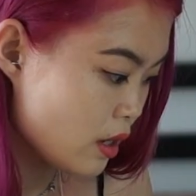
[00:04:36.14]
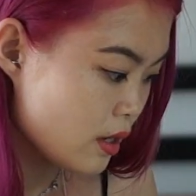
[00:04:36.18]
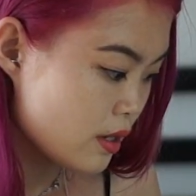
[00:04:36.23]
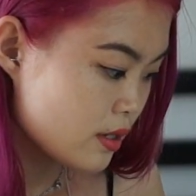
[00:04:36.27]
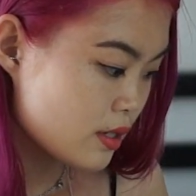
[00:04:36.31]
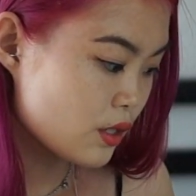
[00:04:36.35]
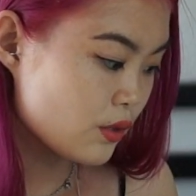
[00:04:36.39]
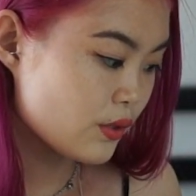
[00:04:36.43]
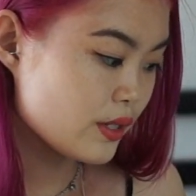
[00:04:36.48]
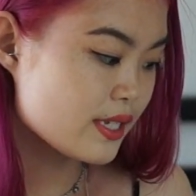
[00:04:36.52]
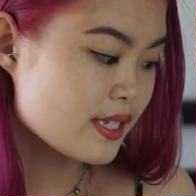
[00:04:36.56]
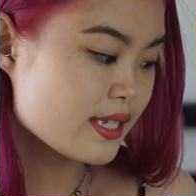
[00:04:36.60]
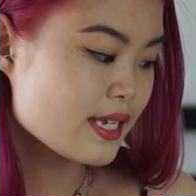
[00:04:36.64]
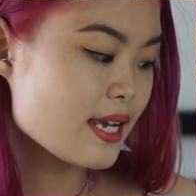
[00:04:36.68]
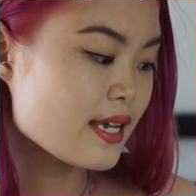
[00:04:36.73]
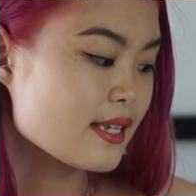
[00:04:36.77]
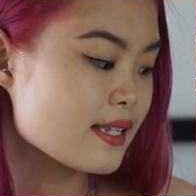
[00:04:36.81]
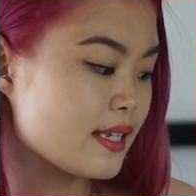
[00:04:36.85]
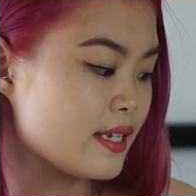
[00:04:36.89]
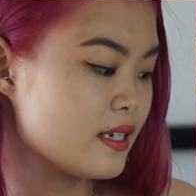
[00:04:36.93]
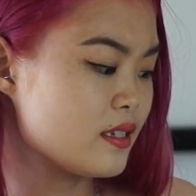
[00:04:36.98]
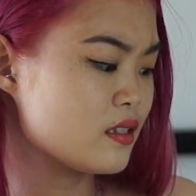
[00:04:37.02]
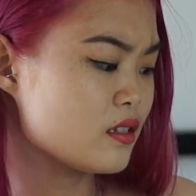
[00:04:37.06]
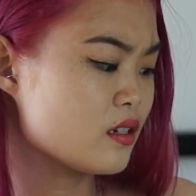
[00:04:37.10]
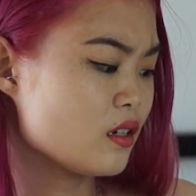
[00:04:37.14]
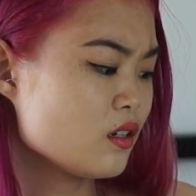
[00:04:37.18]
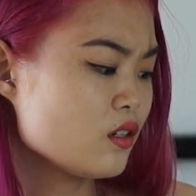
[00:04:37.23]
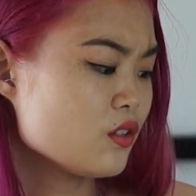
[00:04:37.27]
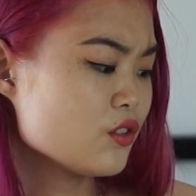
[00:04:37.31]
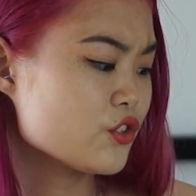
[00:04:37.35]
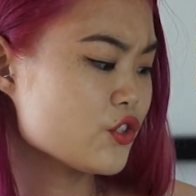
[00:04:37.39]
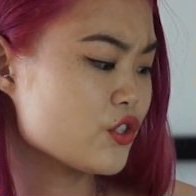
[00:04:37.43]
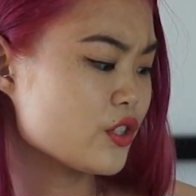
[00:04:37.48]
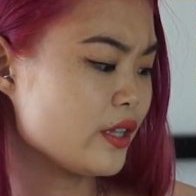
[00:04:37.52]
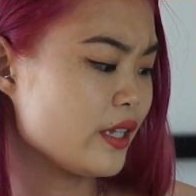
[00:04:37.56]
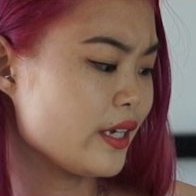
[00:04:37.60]
So it says
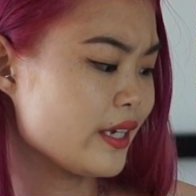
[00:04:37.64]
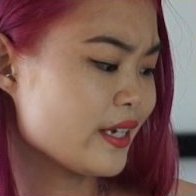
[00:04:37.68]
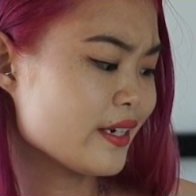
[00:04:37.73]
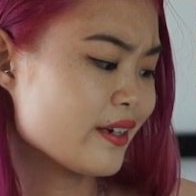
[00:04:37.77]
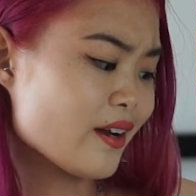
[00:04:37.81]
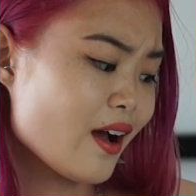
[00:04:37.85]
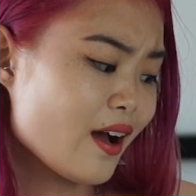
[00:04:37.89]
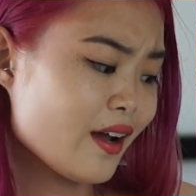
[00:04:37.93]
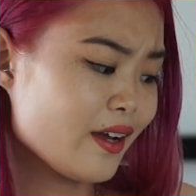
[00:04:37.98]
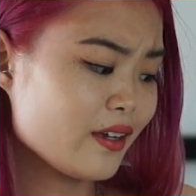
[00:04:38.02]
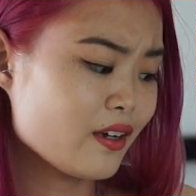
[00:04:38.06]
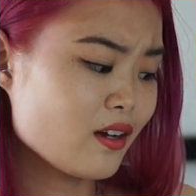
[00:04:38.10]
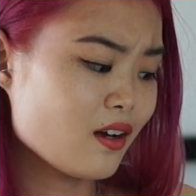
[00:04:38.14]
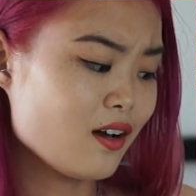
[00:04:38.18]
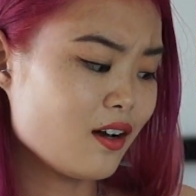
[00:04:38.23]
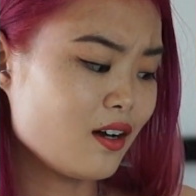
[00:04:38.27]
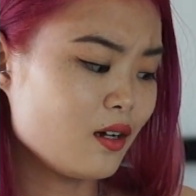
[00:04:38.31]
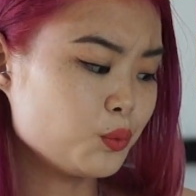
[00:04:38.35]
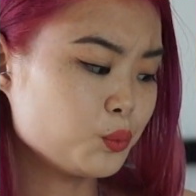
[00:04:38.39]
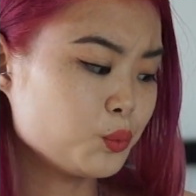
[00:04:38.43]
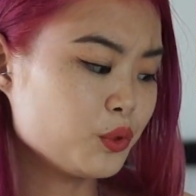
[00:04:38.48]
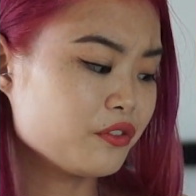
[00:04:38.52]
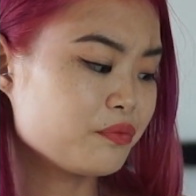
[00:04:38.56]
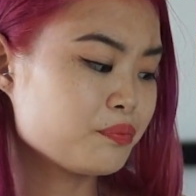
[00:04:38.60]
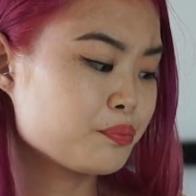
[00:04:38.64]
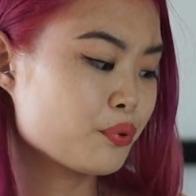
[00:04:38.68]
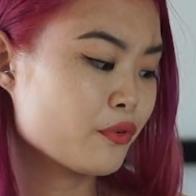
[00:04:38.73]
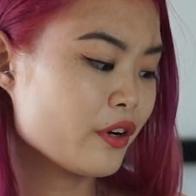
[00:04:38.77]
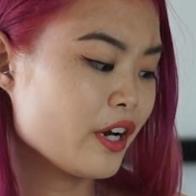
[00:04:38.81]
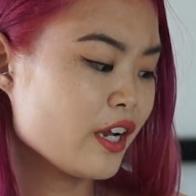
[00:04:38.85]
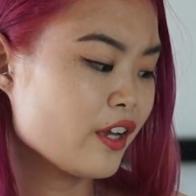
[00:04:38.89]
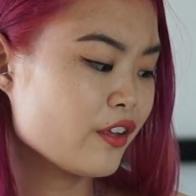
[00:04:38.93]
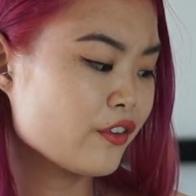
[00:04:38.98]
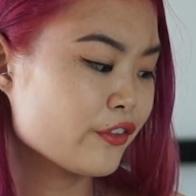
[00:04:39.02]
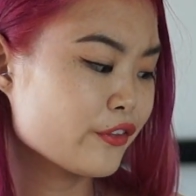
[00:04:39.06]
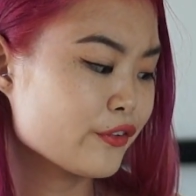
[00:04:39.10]
indulge like an icon with
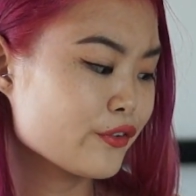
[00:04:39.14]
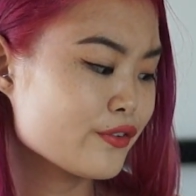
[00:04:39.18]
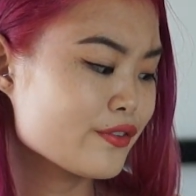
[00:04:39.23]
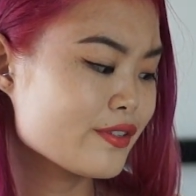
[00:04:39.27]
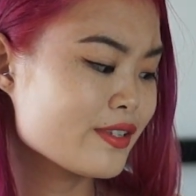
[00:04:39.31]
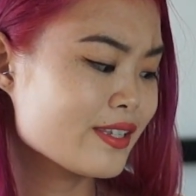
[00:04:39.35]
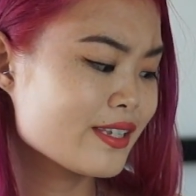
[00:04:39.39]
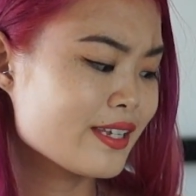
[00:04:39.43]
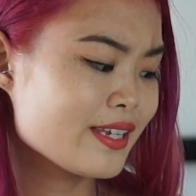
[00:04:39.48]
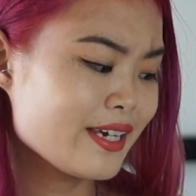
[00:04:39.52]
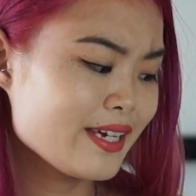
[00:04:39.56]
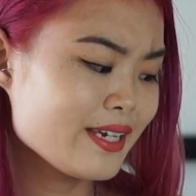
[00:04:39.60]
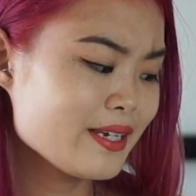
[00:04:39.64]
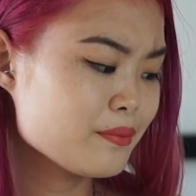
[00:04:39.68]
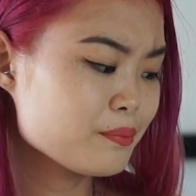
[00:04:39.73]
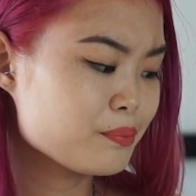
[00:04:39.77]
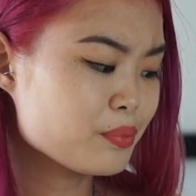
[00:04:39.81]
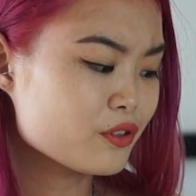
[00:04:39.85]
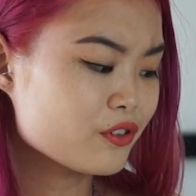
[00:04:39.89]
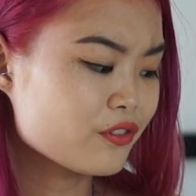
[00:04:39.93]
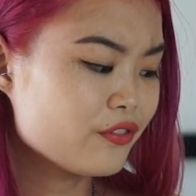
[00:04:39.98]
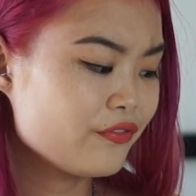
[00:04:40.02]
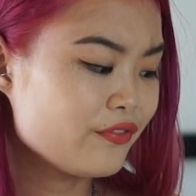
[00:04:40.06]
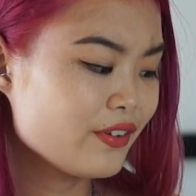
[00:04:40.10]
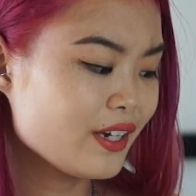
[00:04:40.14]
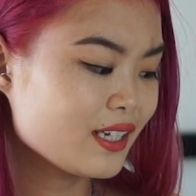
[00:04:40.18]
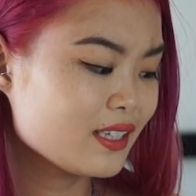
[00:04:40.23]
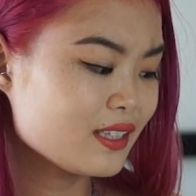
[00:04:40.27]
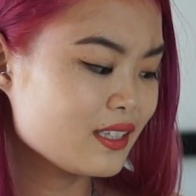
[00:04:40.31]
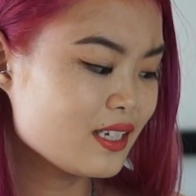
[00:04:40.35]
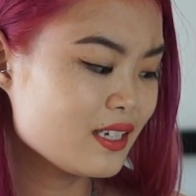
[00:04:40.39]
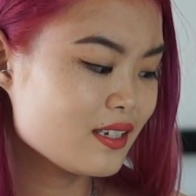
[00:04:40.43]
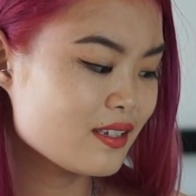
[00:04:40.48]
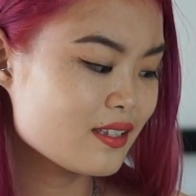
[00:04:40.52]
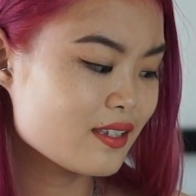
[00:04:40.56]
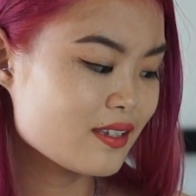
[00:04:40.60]
breakthrough skin
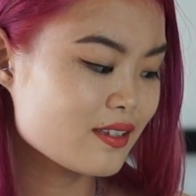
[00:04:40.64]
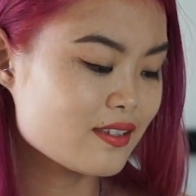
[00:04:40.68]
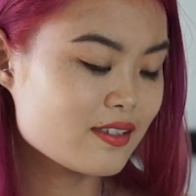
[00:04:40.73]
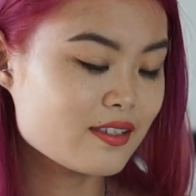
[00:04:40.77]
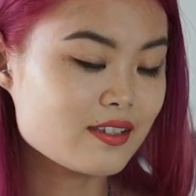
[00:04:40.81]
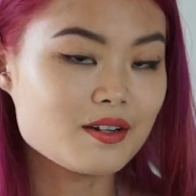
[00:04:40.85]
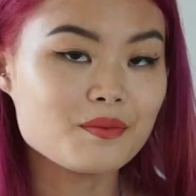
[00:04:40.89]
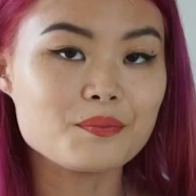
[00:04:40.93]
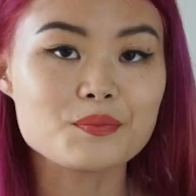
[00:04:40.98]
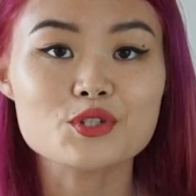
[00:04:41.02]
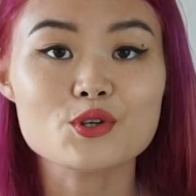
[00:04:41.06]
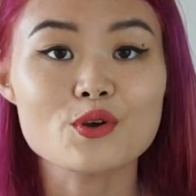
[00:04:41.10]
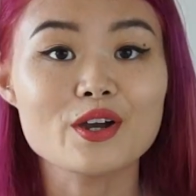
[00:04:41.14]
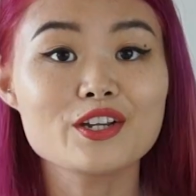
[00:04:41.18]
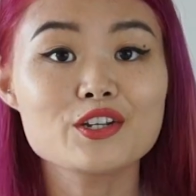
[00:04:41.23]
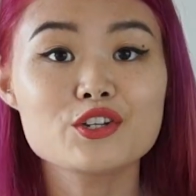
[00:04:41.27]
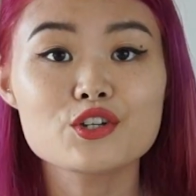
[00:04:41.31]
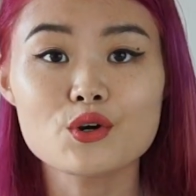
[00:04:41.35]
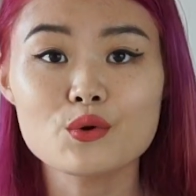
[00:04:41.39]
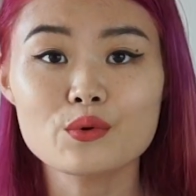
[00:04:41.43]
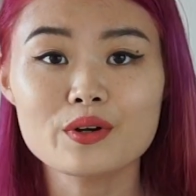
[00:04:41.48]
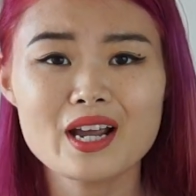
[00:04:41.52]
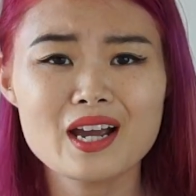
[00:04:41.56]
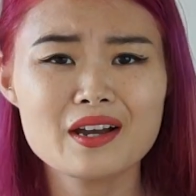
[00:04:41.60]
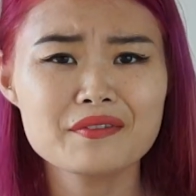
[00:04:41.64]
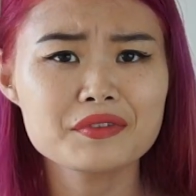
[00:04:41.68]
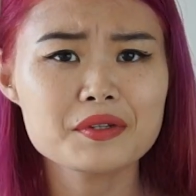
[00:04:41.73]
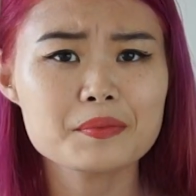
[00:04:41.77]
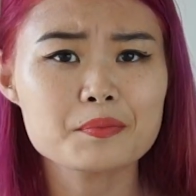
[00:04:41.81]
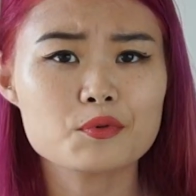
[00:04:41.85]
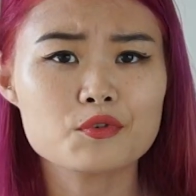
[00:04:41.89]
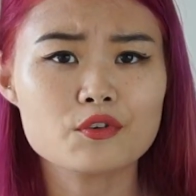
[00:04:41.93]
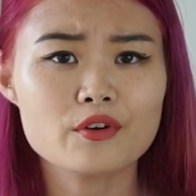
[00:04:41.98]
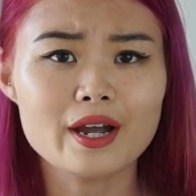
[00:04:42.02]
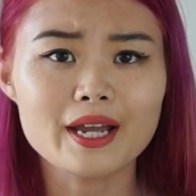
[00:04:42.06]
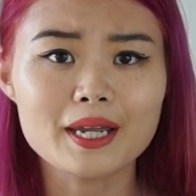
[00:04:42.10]
perfecting system. So I don't have the
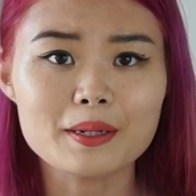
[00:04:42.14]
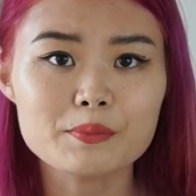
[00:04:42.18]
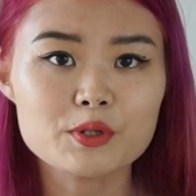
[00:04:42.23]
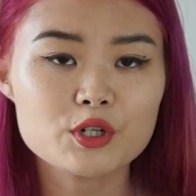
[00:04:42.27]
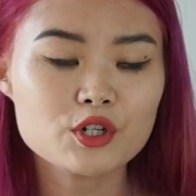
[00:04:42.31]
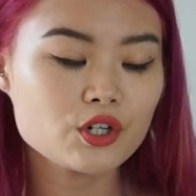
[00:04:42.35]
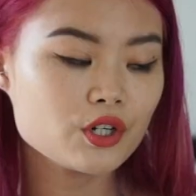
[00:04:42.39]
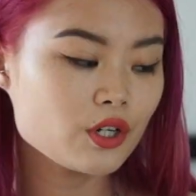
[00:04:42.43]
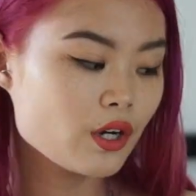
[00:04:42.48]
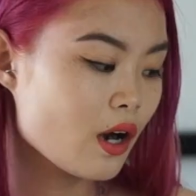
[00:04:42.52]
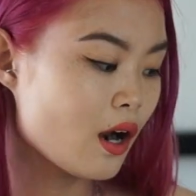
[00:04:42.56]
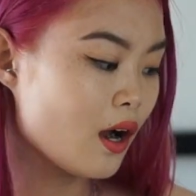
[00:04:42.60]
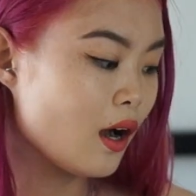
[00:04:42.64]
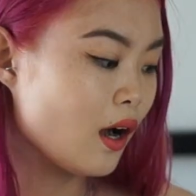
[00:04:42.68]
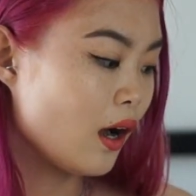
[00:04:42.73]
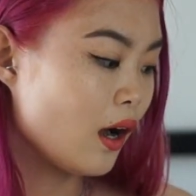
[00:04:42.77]
primer.